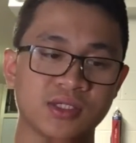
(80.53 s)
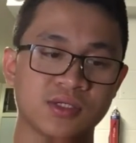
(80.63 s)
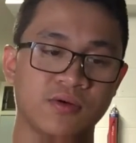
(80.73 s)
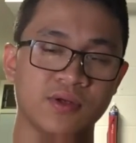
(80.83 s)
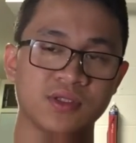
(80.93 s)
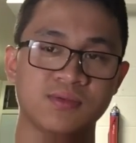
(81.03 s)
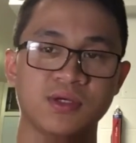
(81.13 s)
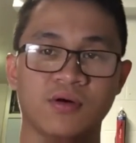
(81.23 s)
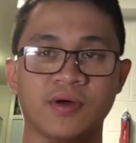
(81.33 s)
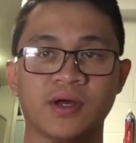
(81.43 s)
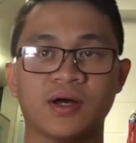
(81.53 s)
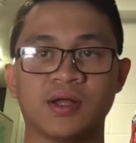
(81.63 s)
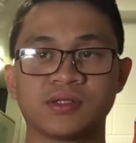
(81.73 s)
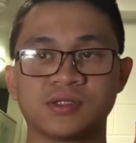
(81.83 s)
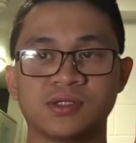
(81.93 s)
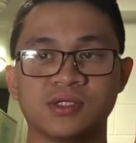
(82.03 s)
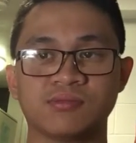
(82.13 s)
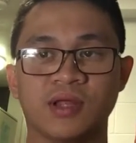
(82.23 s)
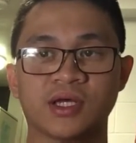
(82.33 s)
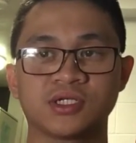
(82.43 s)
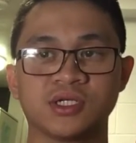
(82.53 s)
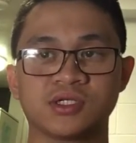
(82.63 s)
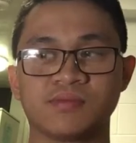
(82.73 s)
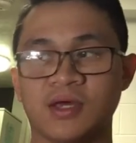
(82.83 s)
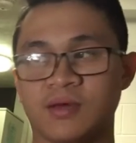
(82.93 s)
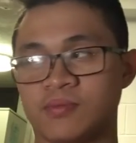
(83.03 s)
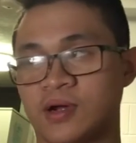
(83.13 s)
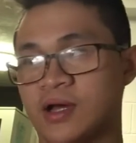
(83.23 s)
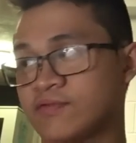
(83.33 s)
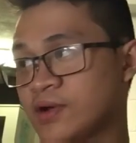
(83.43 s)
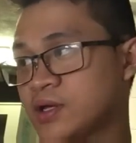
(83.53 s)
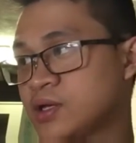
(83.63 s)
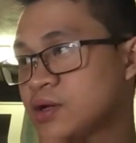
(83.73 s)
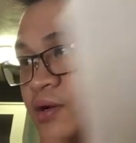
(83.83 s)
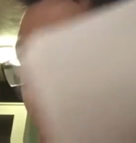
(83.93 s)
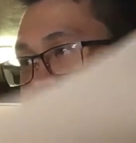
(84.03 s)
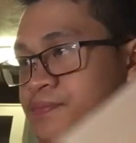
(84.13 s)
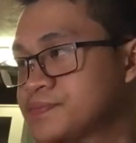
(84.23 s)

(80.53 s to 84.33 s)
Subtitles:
that's going to be going on these blank sheets of paper I have right here.